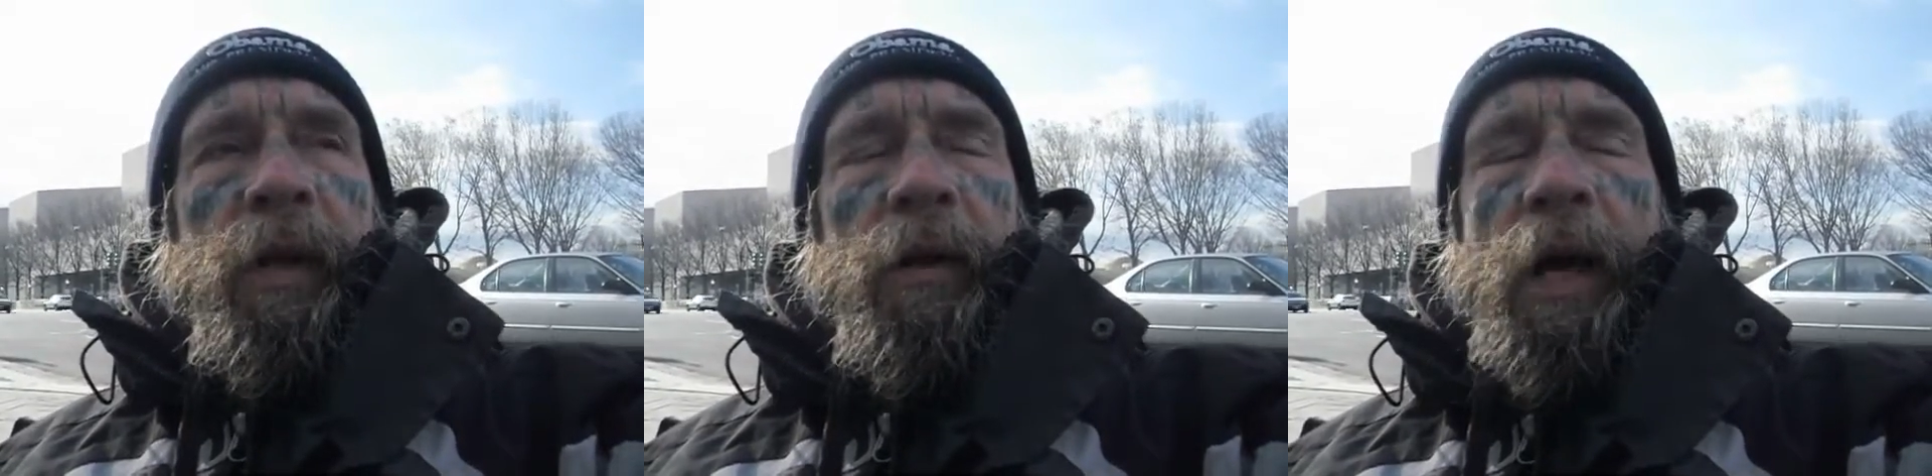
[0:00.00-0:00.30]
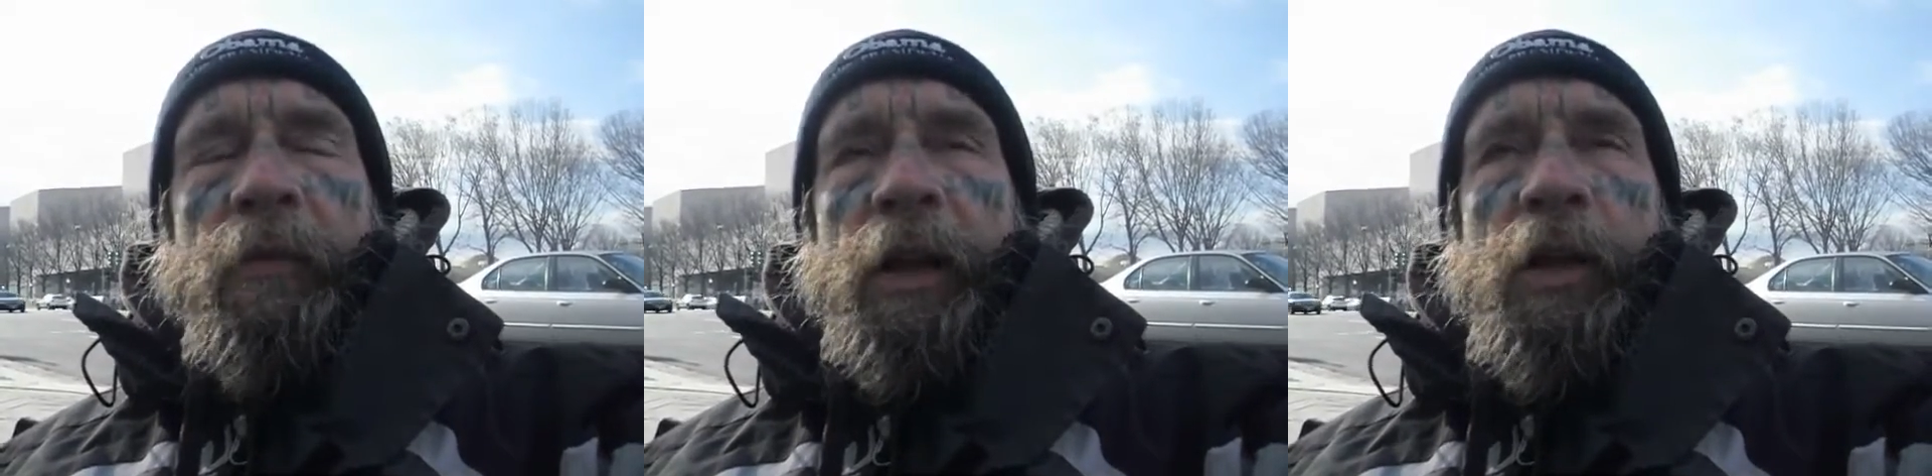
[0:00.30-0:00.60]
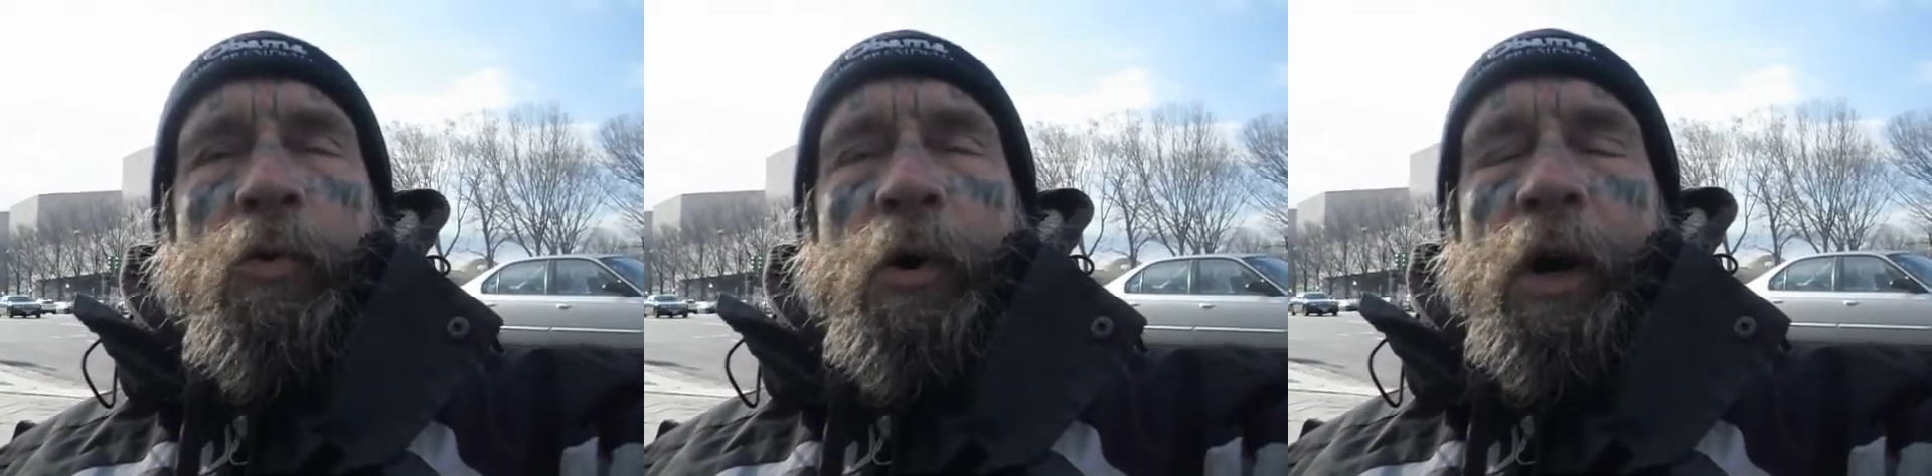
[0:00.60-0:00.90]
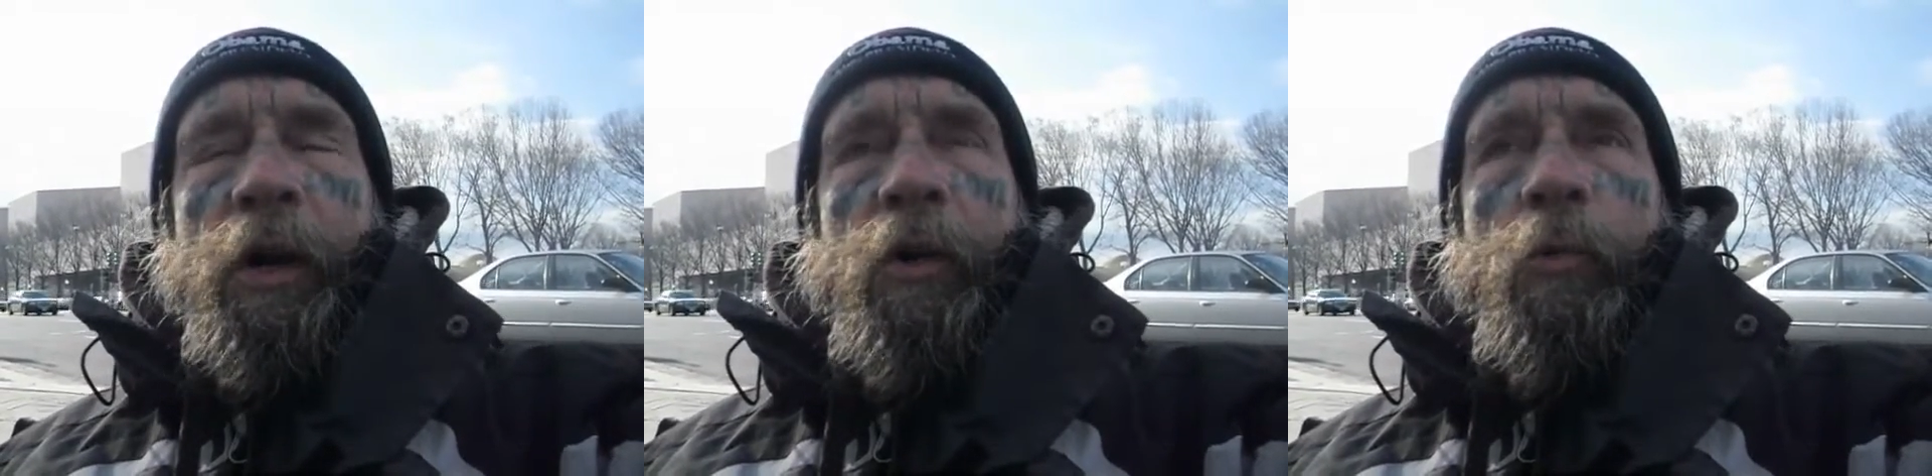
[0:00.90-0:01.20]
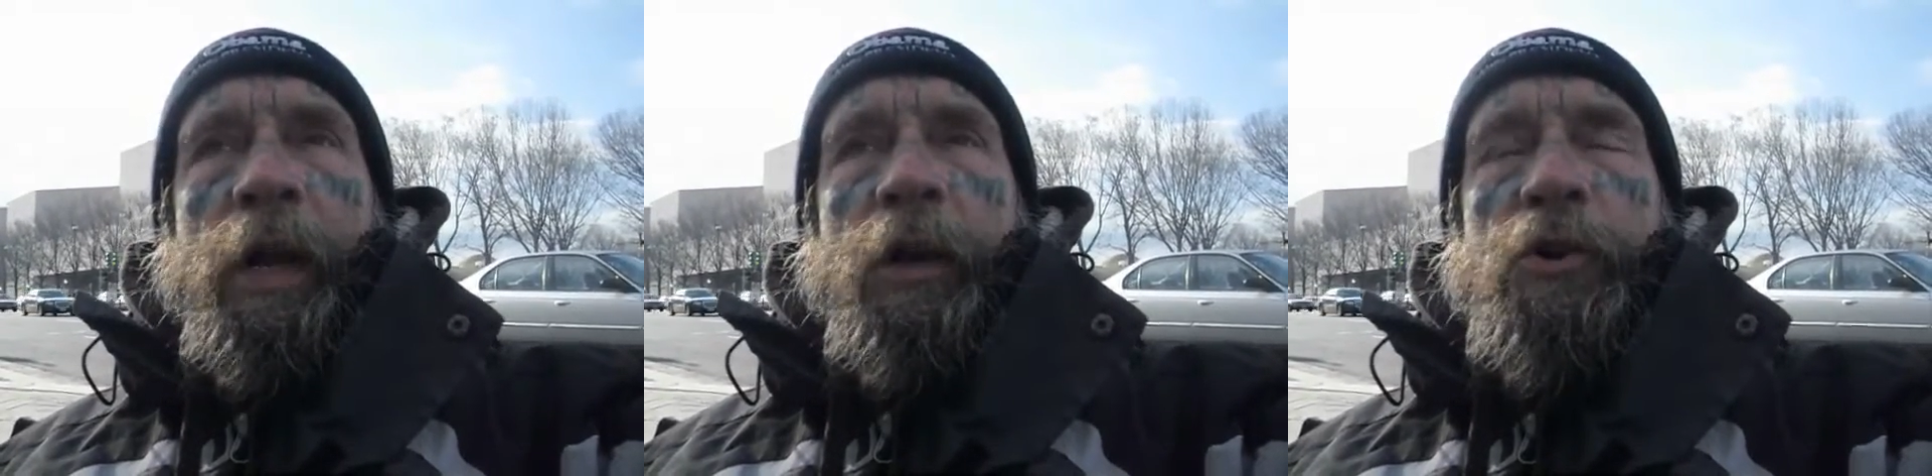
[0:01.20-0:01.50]
Loving, you are going to
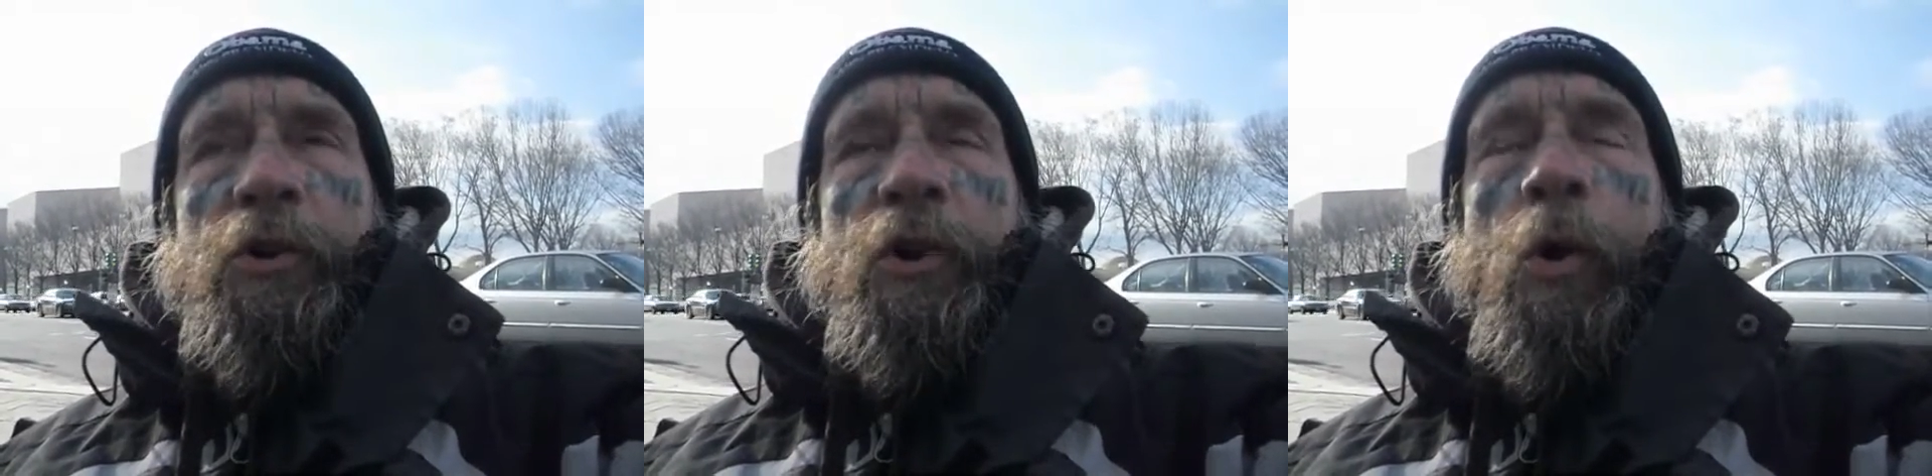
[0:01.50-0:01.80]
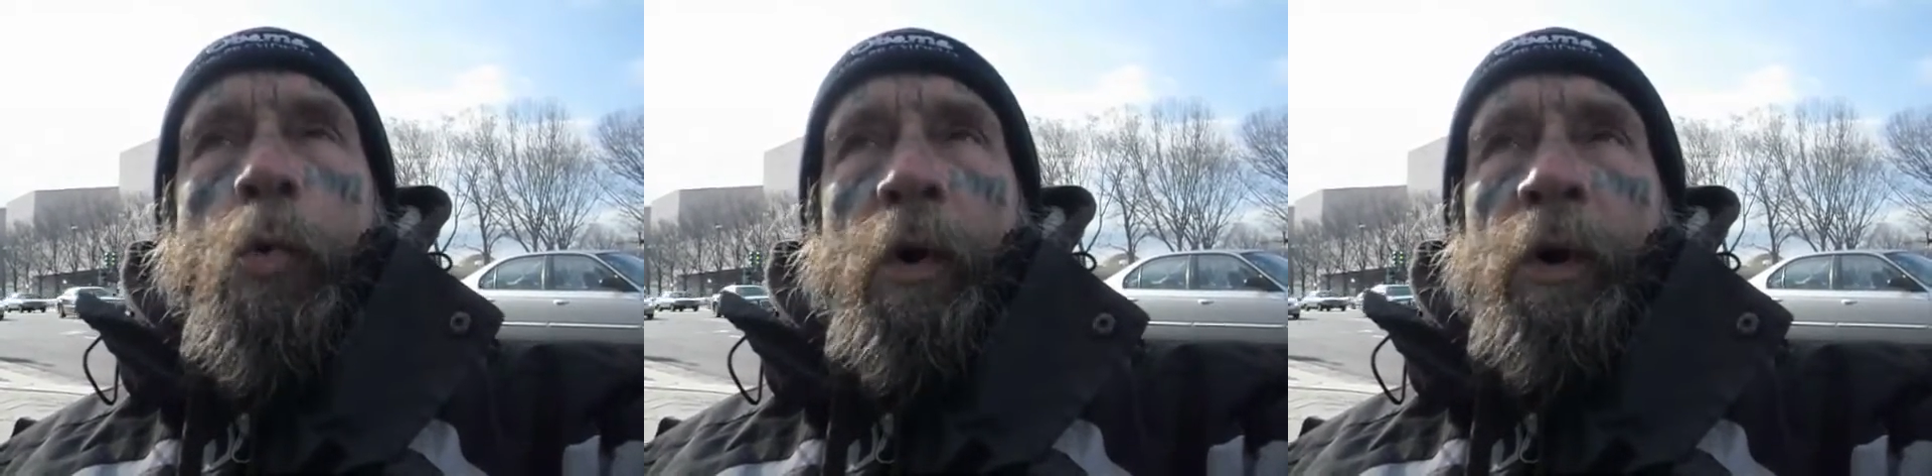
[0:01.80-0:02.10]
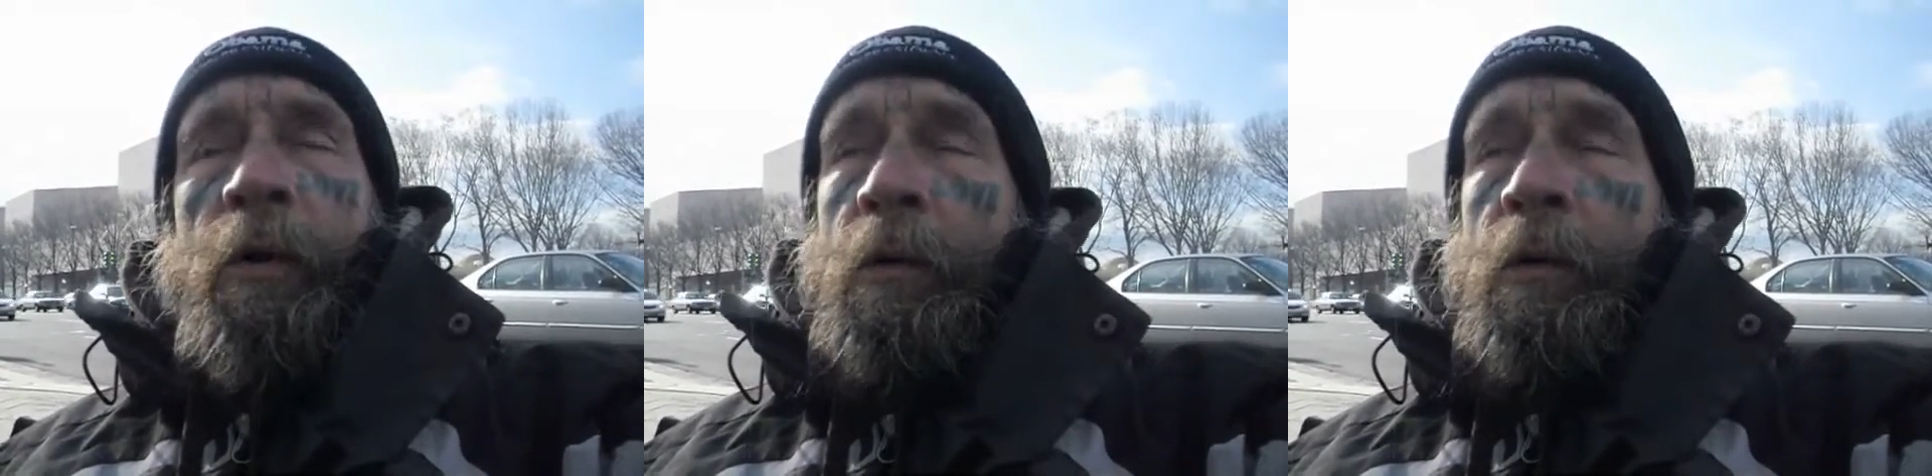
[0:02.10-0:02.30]
reach no one